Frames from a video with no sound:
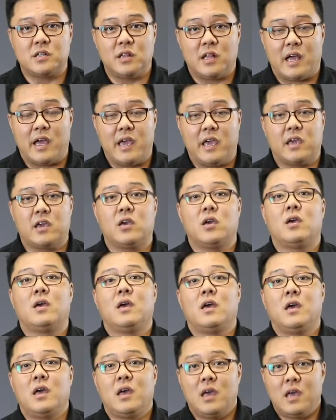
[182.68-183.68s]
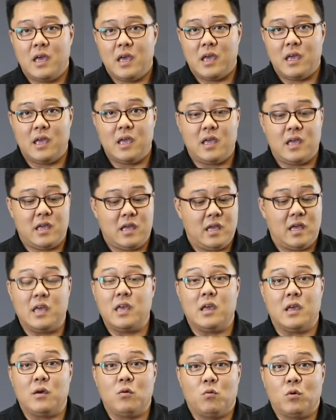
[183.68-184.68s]
like
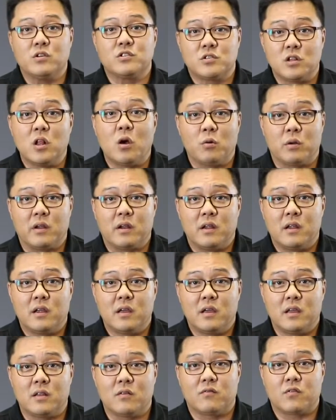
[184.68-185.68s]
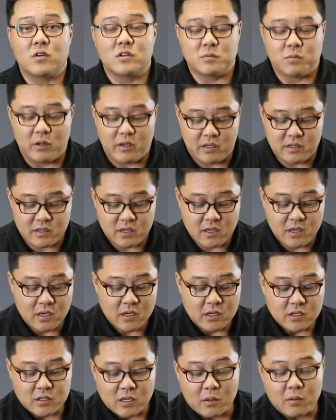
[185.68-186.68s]
it was loaded in the first place.
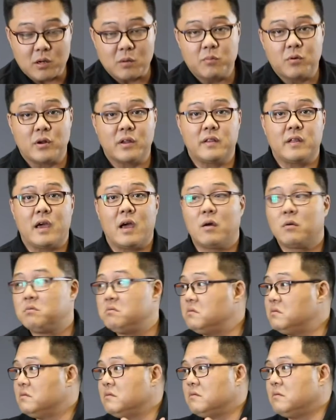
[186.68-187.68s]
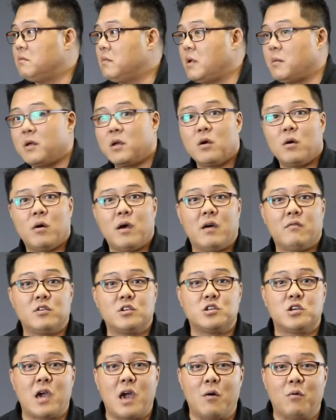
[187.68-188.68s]
I'm going to put it down, maybe go have a
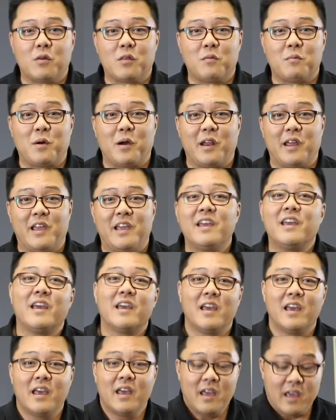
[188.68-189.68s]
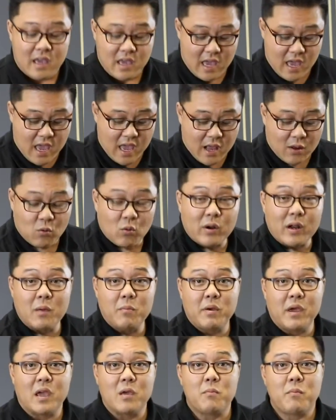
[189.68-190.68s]
chat with a buddy, and when I
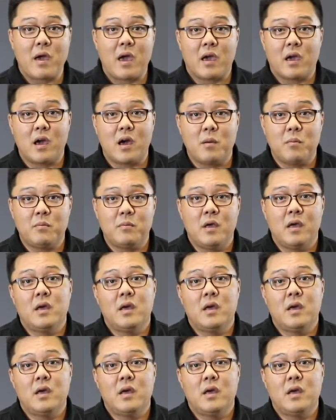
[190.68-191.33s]
pick it back up,